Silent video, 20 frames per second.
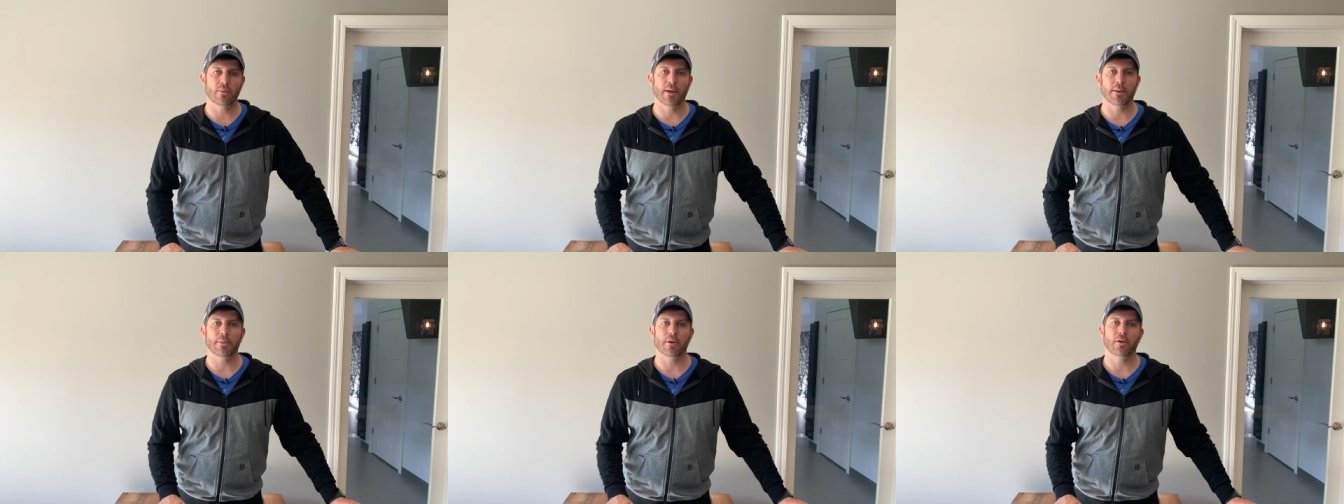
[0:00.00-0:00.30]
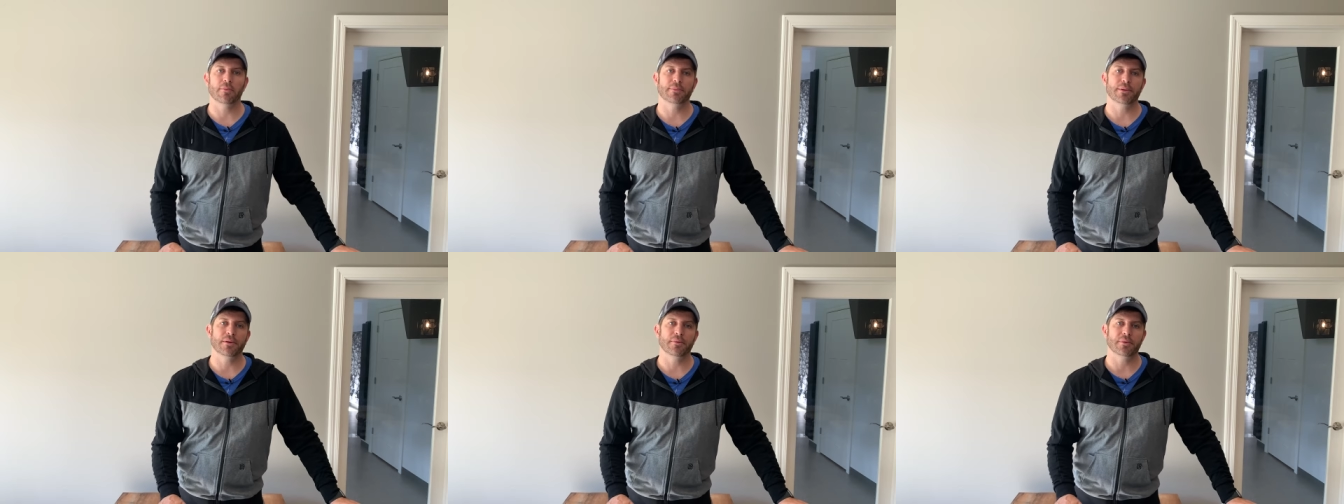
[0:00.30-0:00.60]
Maybe
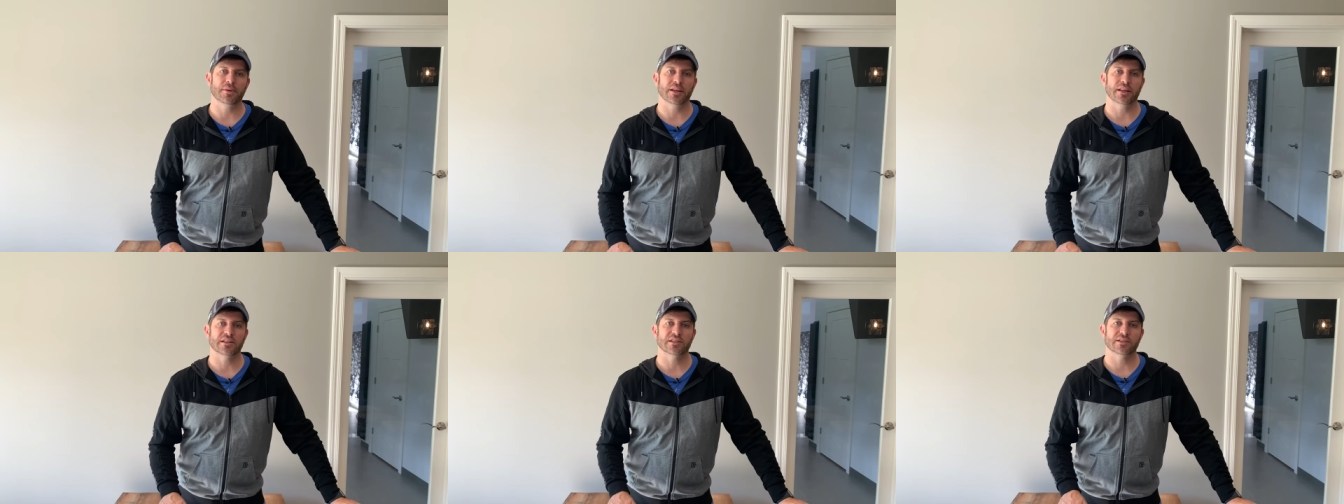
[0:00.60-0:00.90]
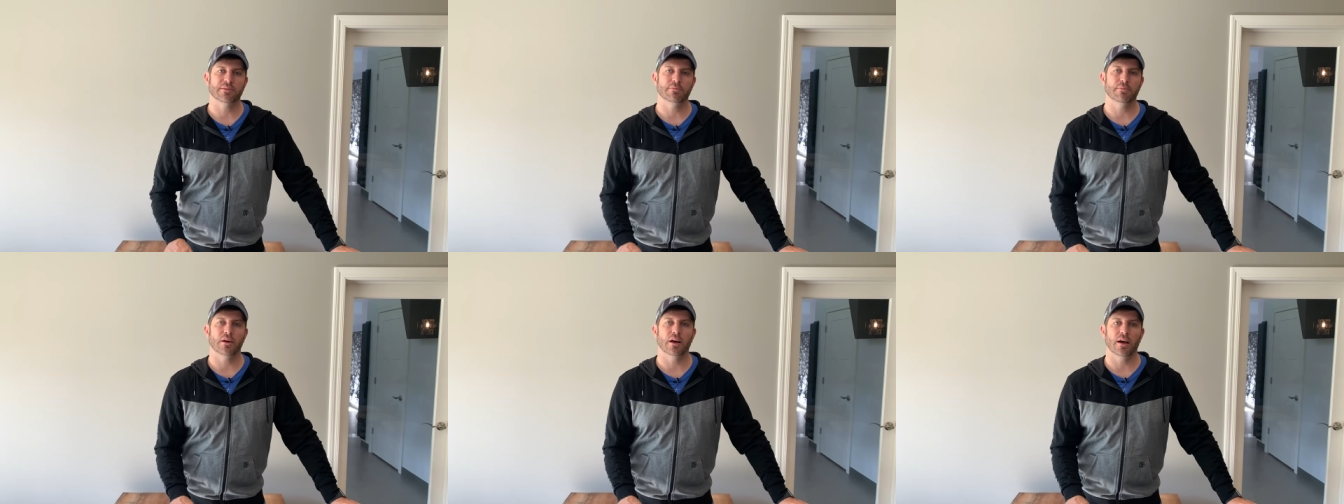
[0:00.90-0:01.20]
I'll be able to get
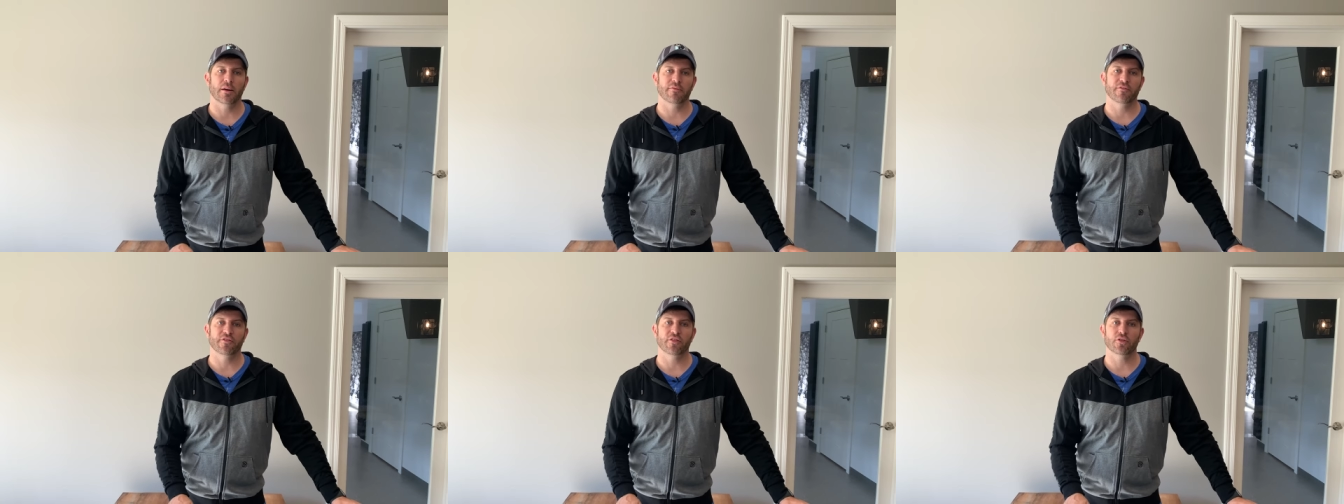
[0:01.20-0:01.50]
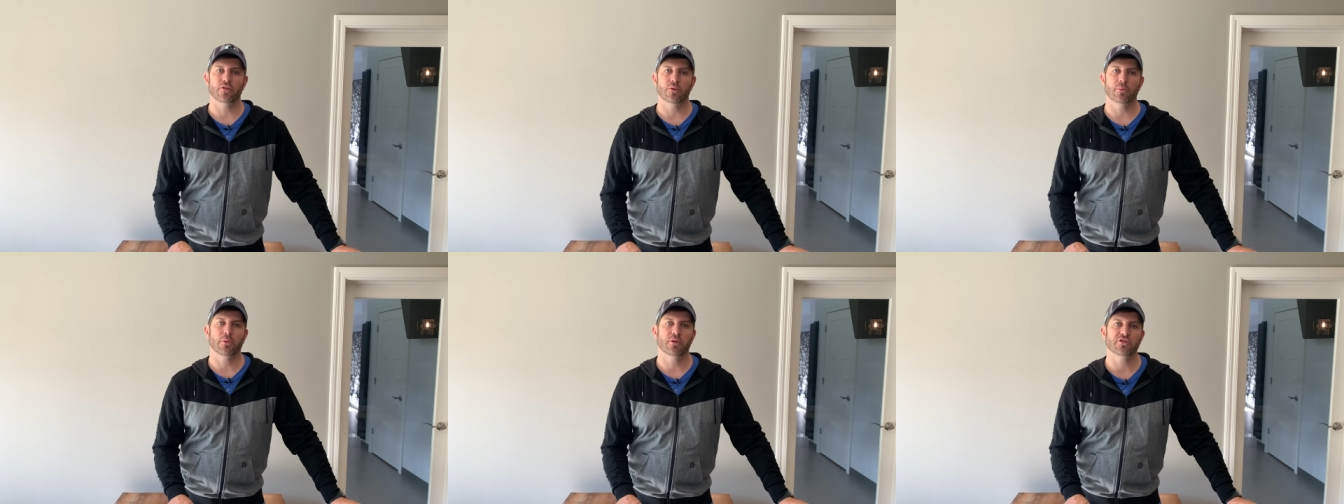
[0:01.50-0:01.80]
some uh,
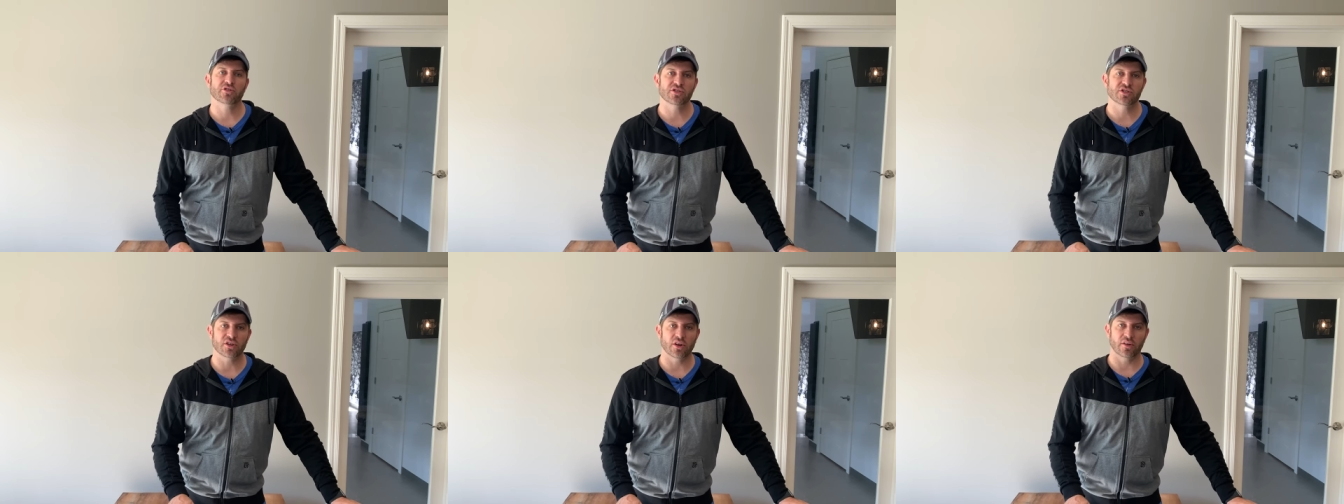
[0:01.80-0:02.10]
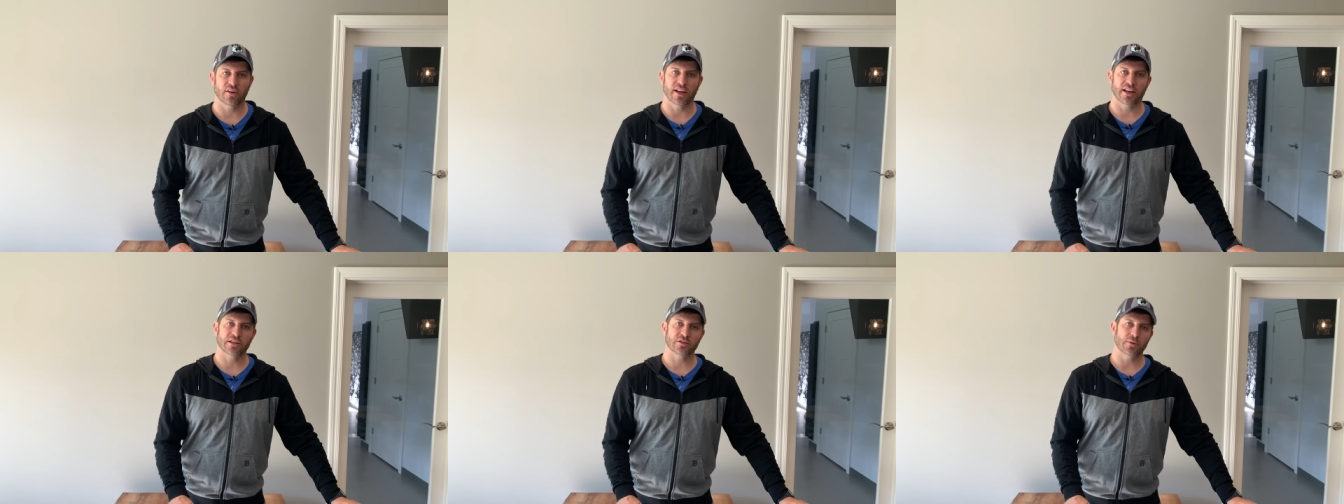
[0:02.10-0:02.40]
further impressions
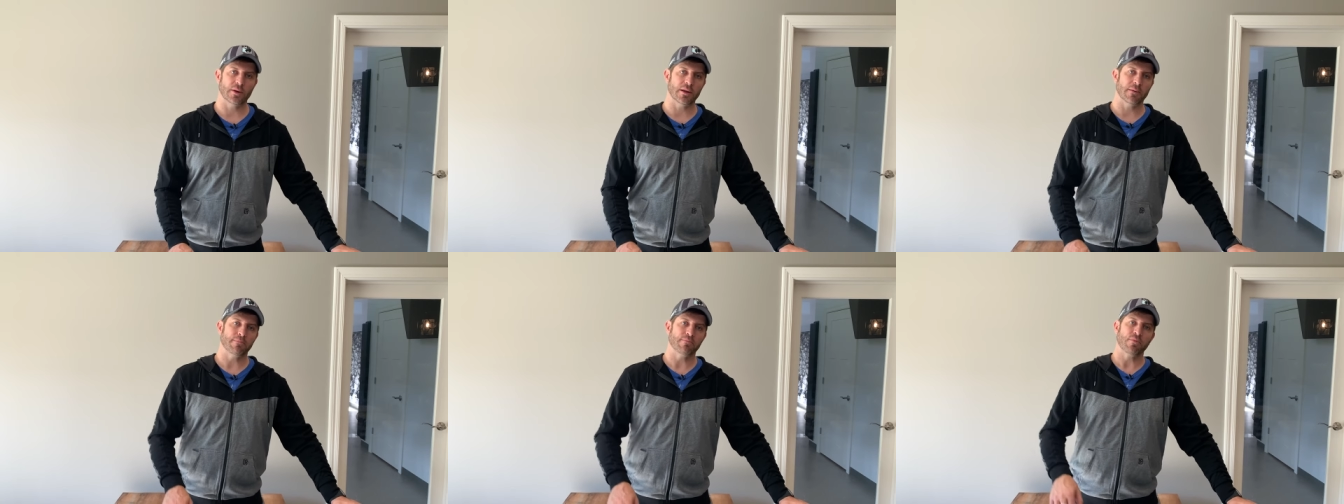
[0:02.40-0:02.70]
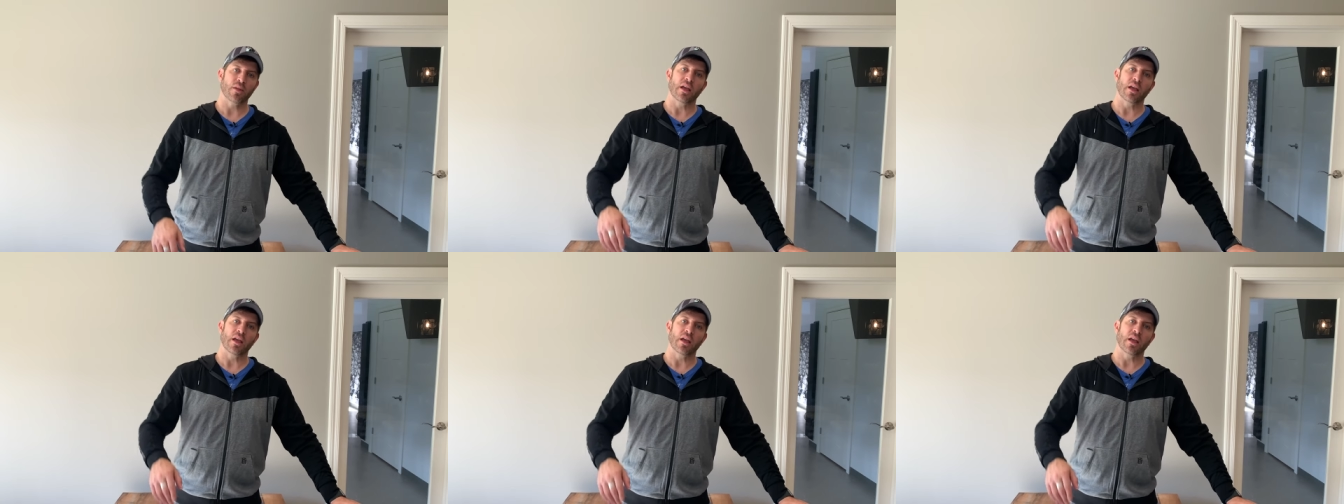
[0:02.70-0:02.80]
out next week.